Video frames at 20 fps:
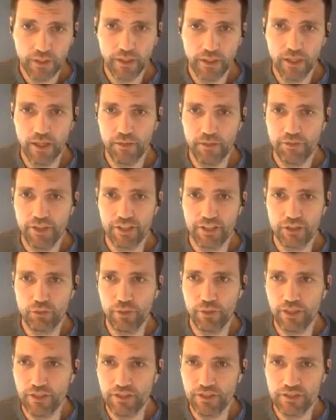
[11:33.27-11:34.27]
That's
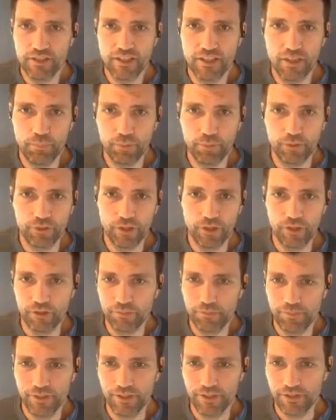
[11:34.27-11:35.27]
quite easy to get per dollar
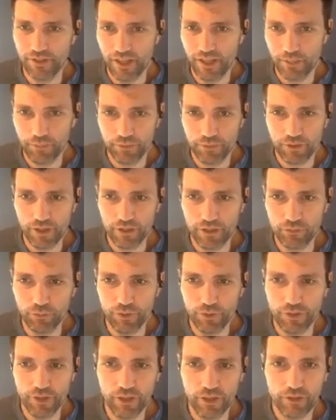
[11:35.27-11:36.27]
because apples cost
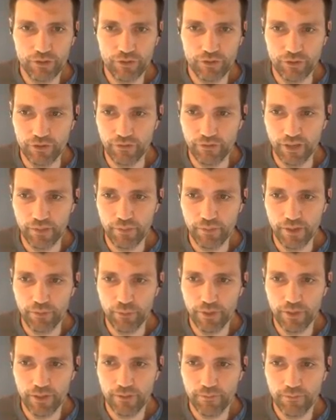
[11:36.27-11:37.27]
$1, so divide by
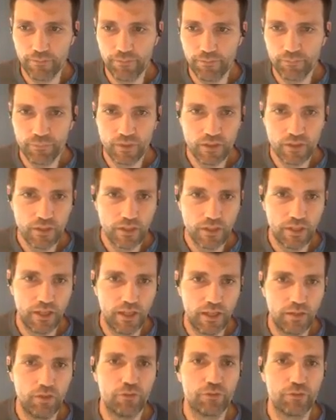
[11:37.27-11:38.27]
1.
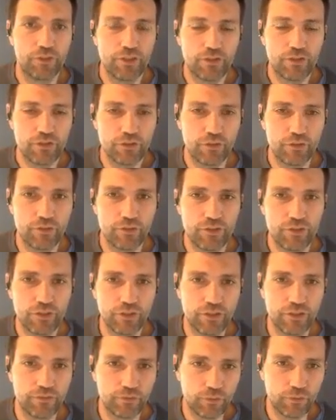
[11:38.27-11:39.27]
Over here, total
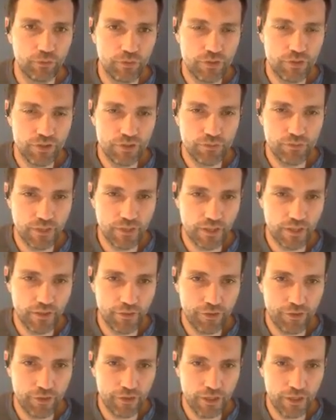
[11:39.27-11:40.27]
utility for oranges, we got
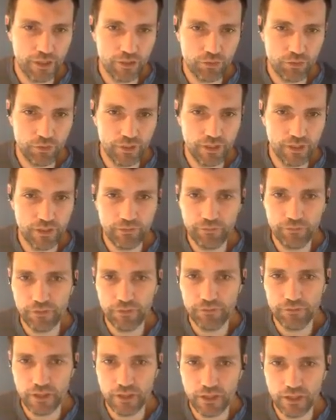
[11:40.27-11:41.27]
30, 20,
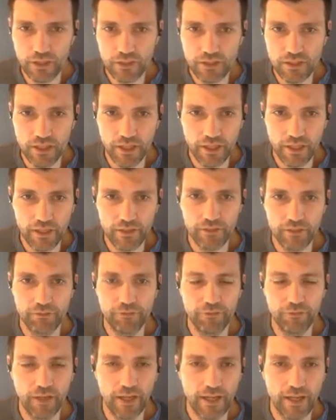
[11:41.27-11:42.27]
15, 10,
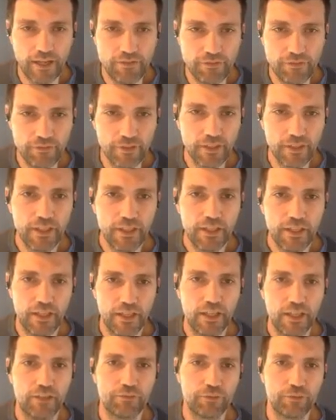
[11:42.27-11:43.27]
5.
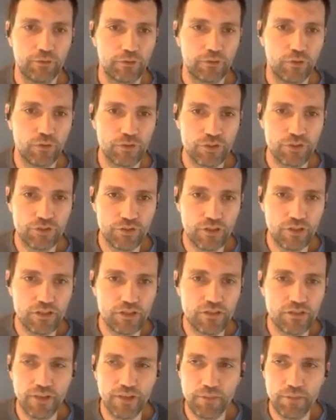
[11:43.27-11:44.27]
For oranges, you need
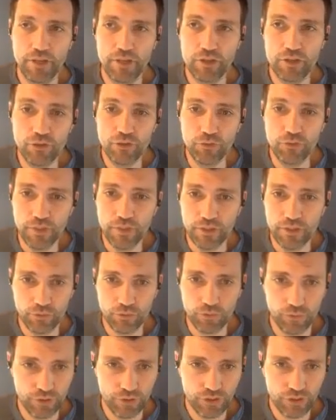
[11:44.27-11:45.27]
to divide by 2 because
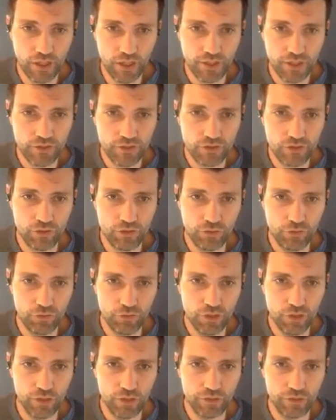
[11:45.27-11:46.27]
oranges cost
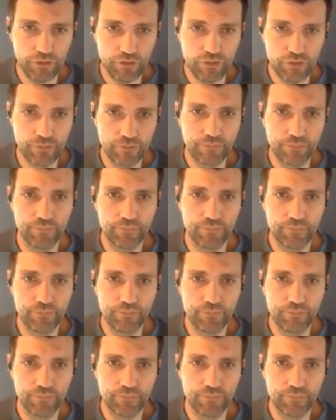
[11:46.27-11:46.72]
$2.